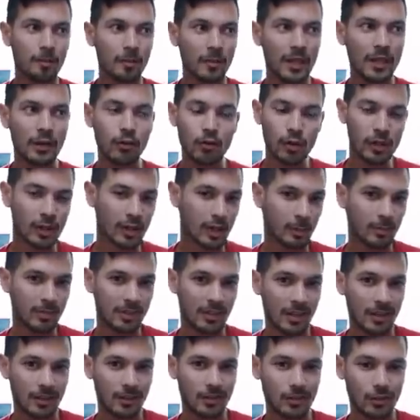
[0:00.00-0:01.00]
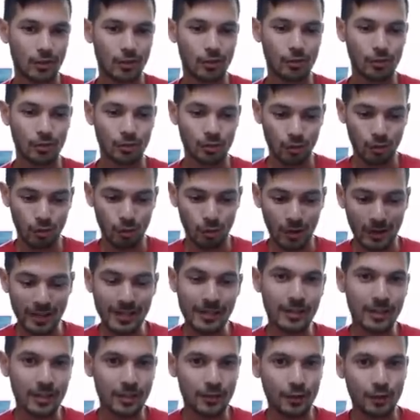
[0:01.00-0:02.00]
It really comes down to your
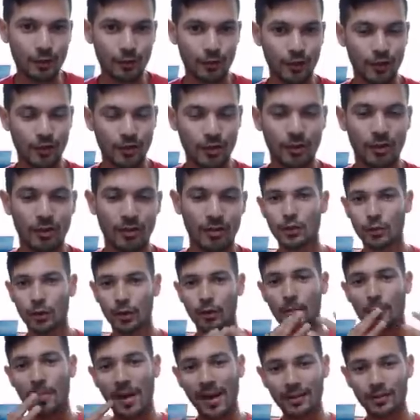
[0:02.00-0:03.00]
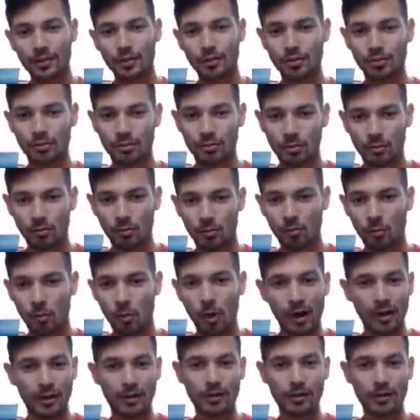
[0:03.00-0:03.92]
inner sphere of control. So anyway, back to why